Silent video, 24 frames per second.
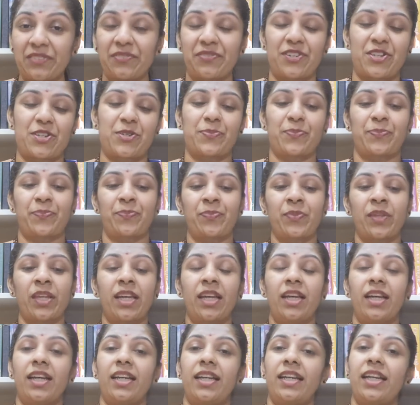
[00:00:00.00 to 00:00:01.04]
lived.
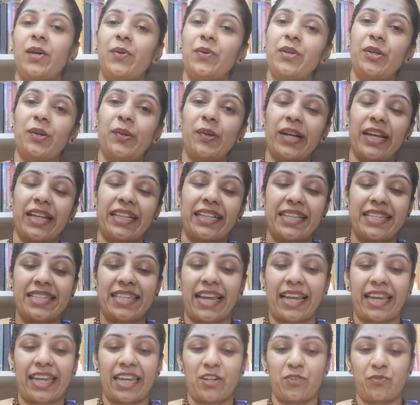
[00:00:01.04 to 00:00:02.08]
Now you look at the
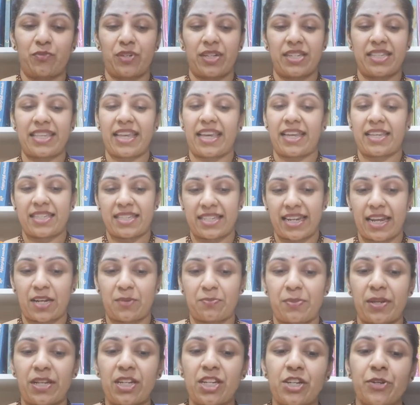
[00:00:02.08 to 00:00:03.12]
second
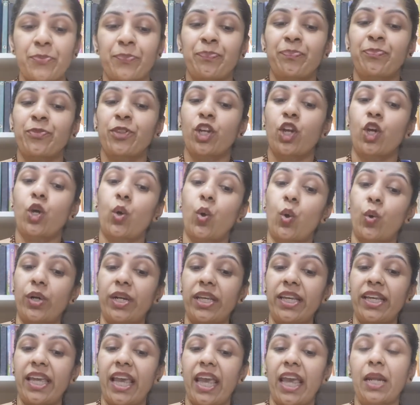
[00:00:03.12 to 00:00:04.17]
statement.
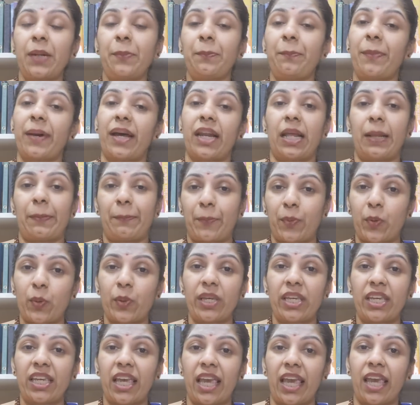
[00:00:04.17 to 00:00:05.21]
Kodiyaen pala
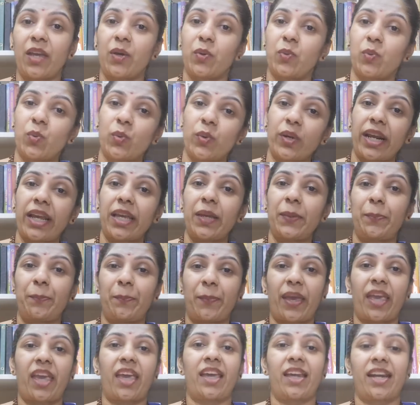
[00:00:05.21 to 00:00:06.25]
poyyae
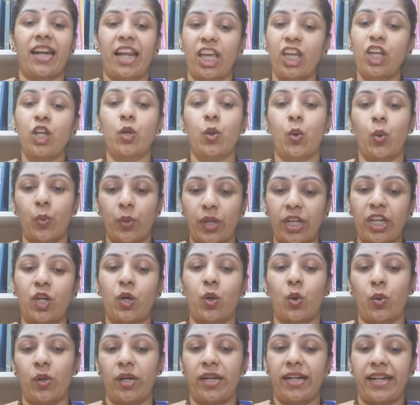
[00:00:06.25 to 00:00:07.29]
uraippaenai kuri
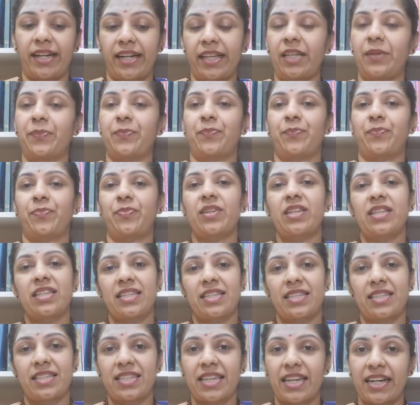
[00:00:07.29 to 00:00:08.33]

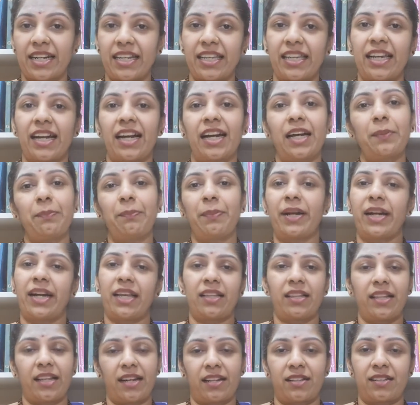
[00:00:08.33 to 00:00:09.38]
sediyaar
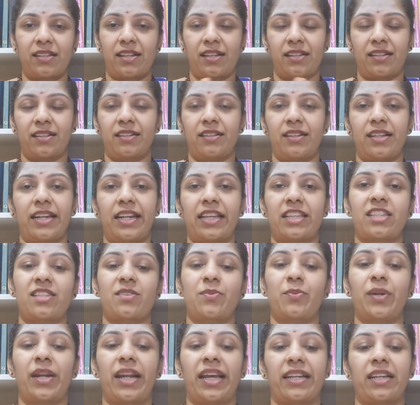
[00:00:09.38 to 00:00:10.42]
pennai. Then the
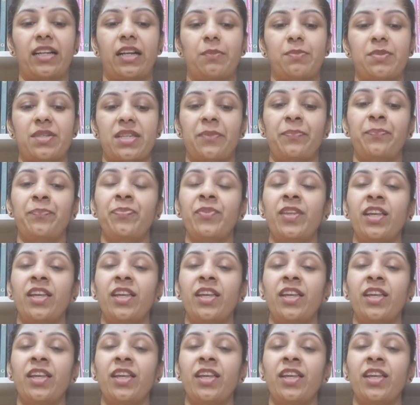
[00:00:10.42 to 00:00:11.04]
next line comes in.